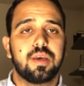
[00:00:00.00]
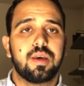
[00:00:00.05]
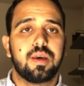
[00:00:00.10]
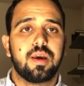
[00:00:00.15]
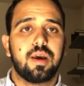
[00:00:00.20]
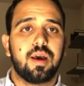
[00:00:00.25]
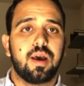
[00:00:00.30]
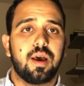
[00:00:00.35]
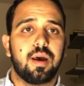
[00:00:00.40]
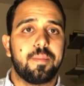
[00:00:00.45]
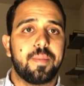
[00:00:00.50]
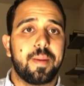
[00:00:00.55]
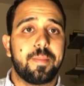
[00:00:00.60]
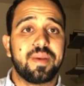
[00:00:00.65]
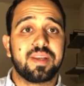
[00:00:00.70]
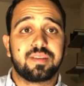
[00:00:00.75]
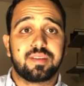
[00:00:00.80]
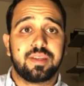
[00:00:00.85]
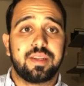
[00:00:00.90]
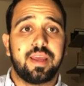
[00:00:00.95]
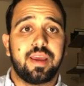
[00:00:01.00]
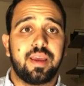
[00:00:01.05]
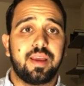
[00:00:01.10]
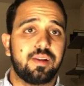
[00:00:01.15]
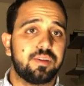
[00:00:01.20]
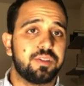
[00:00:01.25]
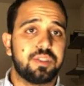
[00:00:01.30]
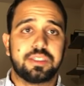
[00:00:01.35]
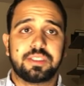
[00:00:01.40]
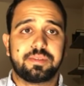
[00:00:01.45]
I missed a day, I'll
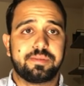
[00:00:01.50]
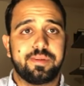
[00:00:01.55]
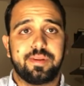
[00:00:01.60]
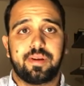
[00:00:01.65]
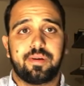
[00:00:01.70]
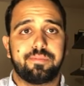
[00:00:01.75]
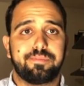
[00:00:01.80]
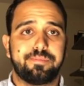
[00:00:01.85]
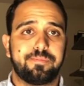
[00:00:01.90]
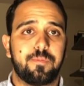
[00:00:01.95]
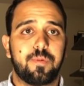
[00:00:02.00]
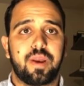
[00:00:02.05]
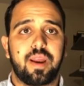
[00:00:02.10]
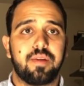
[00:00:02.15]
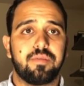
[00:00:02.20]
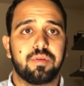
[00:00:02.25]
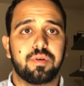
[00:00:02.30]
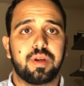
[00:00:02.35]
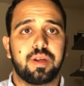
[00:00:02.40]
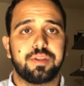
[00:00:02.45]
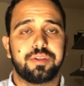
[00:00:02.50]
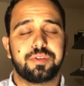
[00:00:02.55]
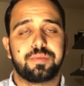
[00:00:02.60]
just, whatever, I just